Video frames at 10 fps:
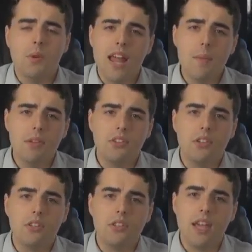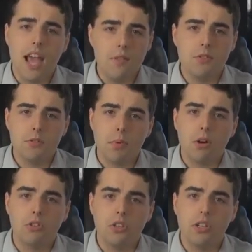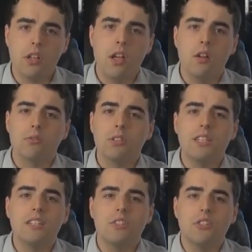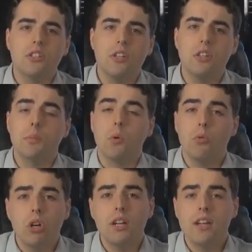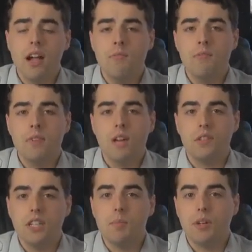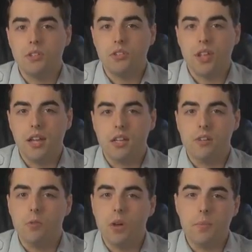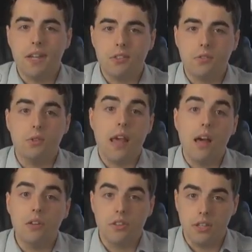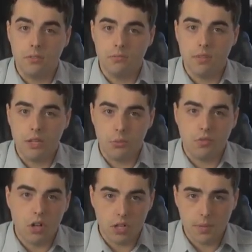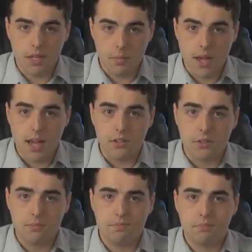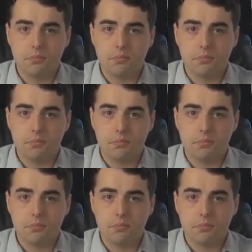What happens is the average person really doesn't, number one, have a deep understanding of what makes food healthy, as we've talked about in the past.